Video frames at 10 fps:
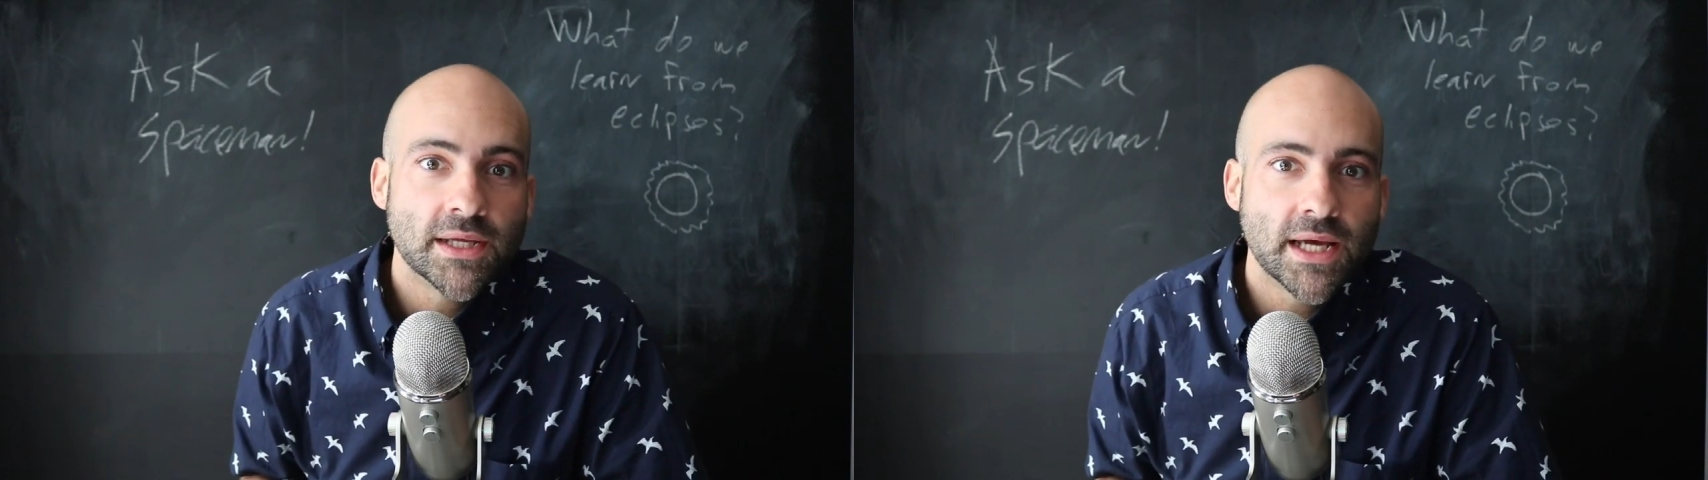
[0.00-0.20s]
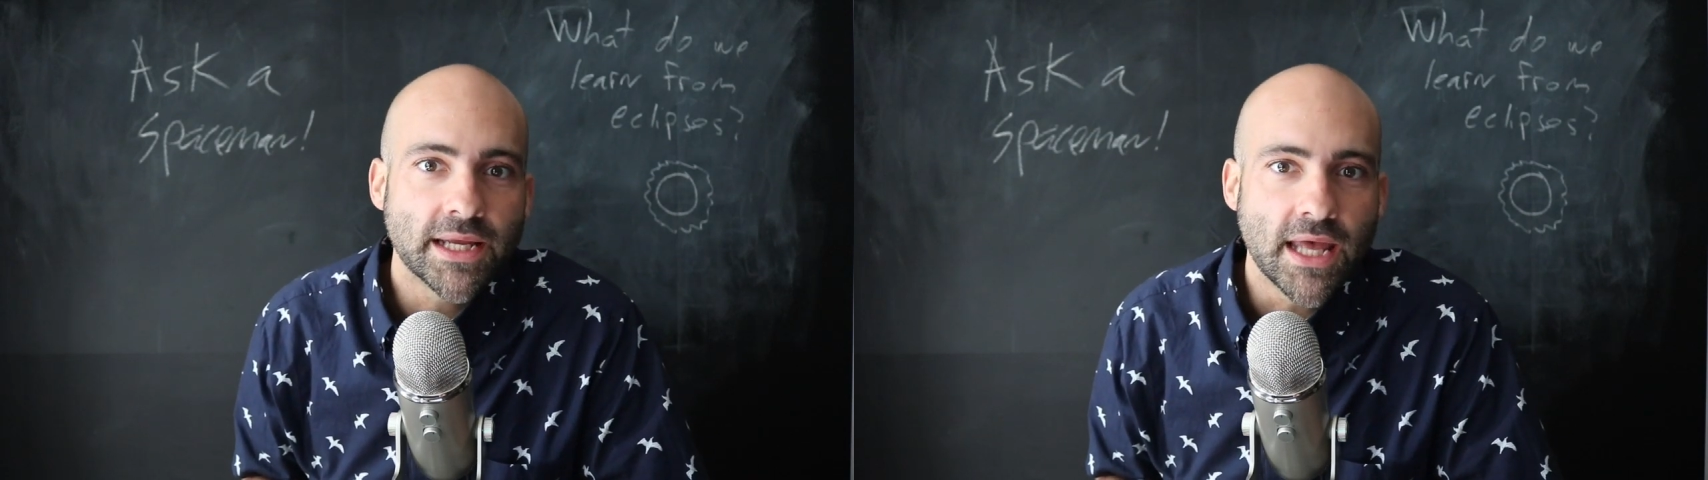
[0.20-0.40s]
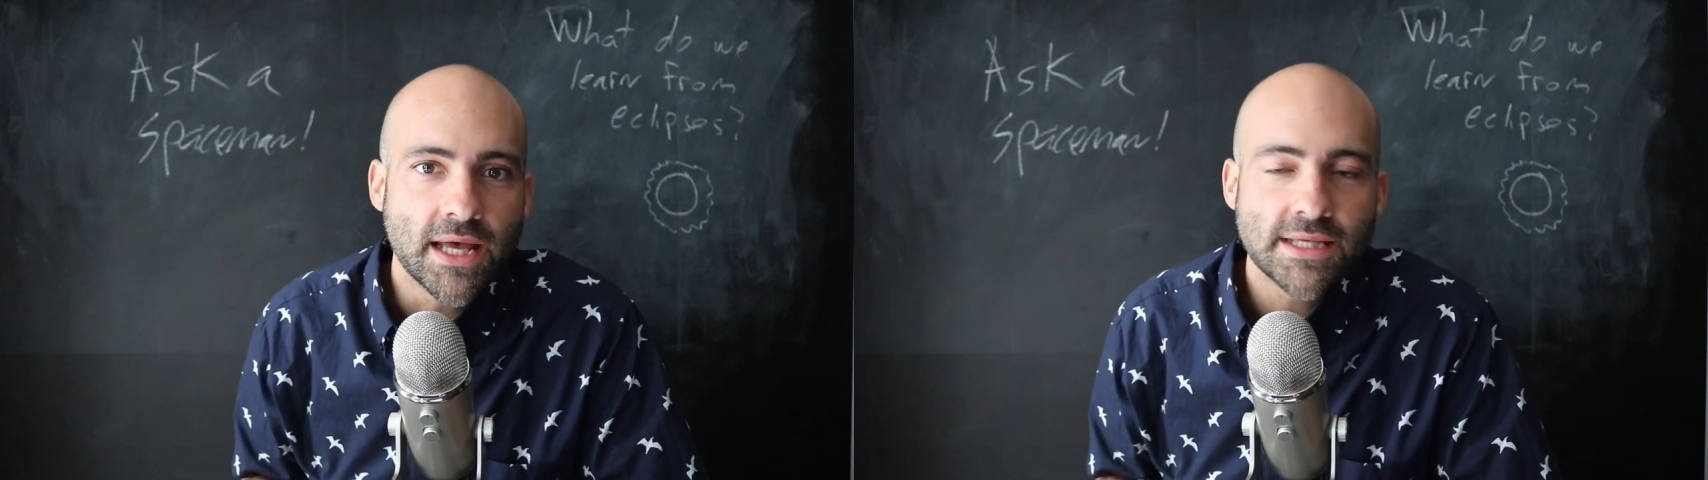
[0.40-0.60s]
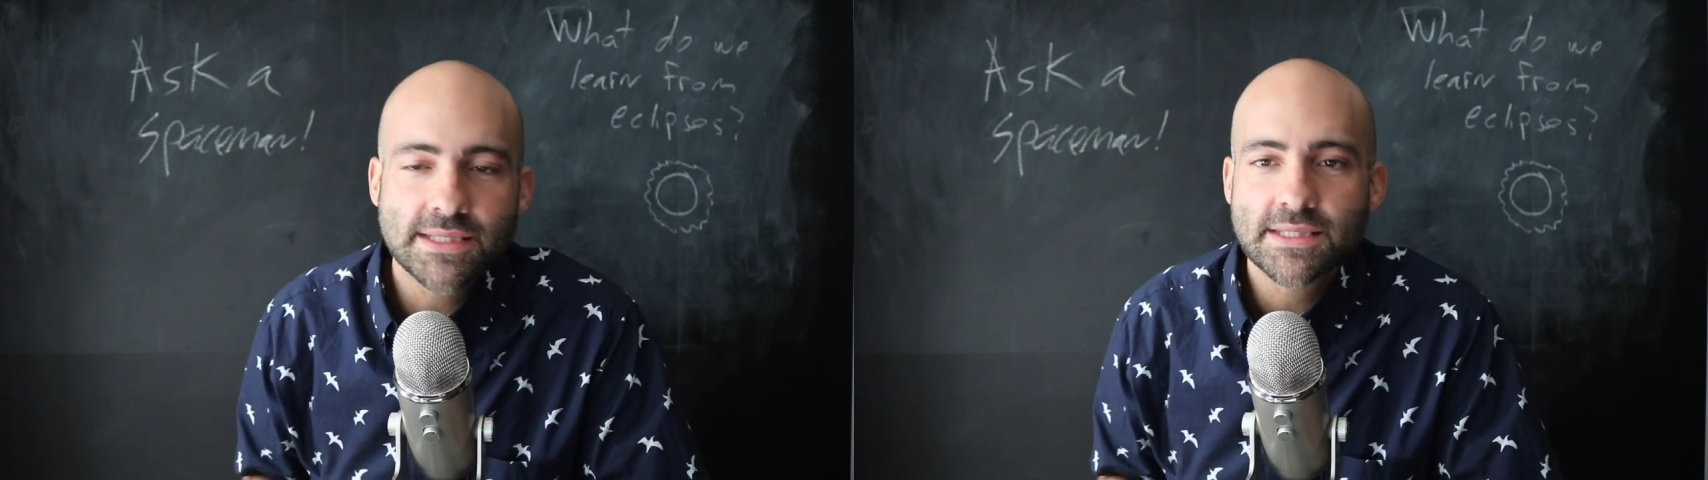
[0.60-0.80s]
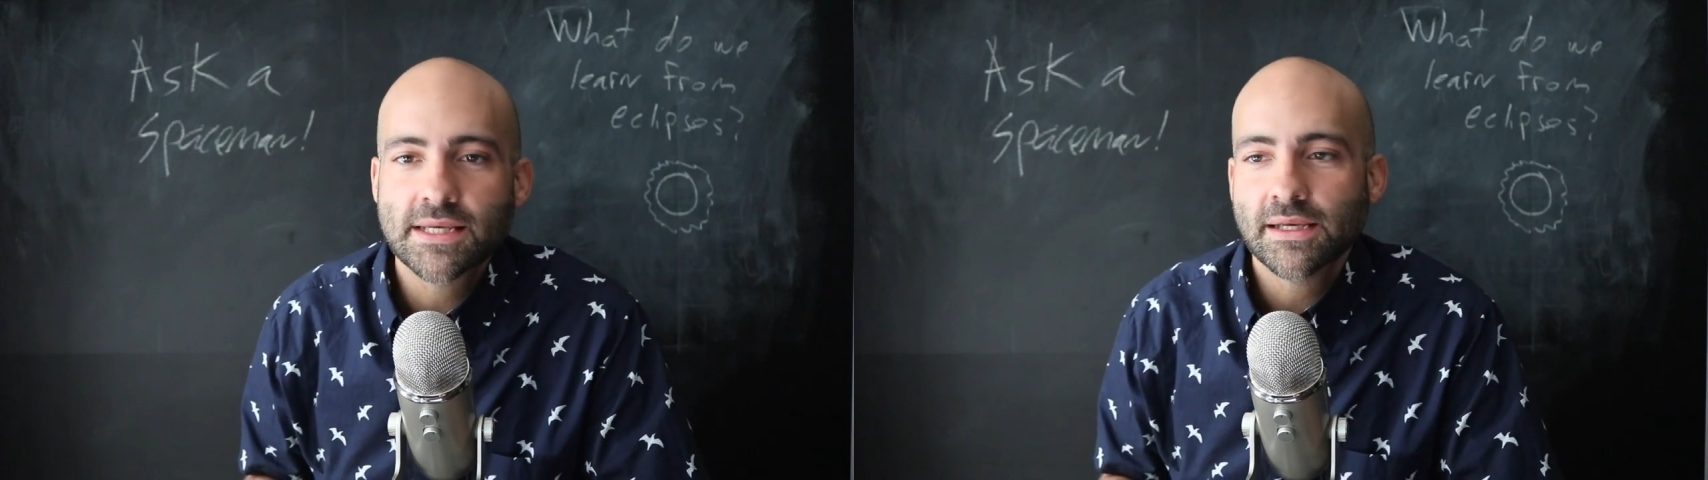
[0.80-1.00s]
I
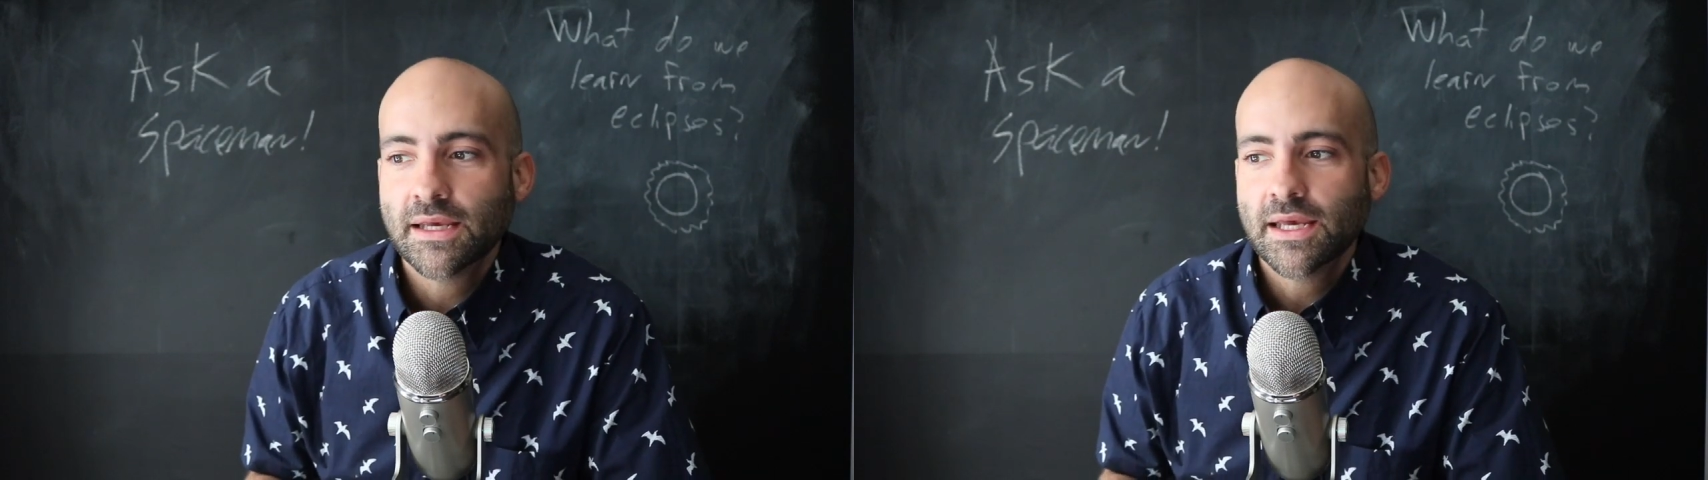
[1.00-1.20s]
guess.